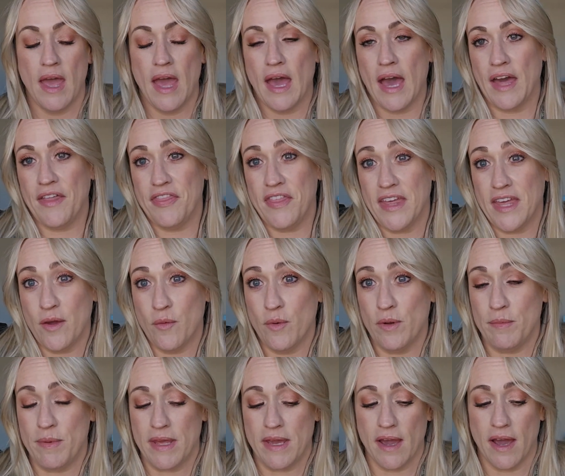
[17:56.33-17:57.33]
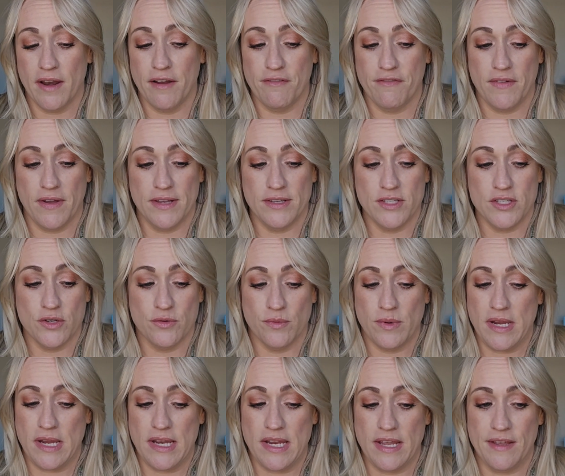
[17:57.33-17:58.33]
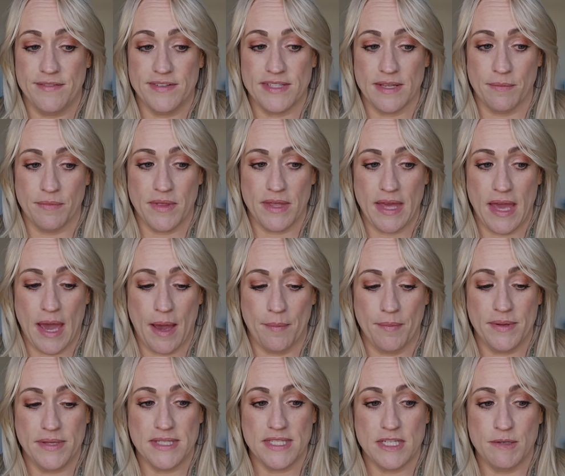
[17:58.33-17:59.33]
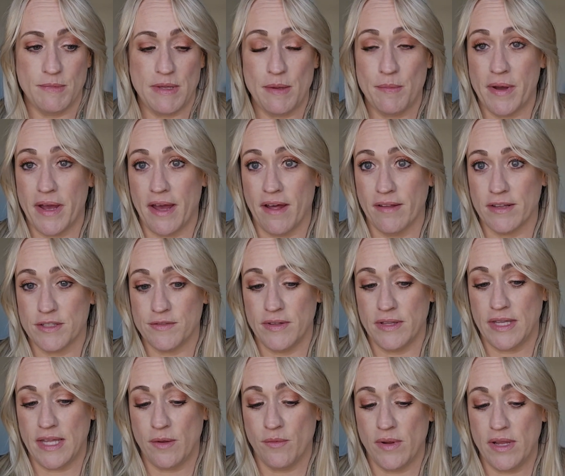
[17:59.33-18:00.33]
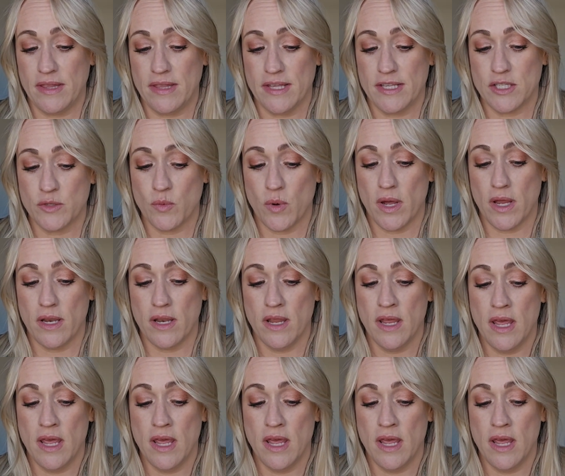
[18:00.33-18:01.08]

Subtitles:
I think it would be kind of fun to read If Something Happens to Me by Alex Finlay. Read this one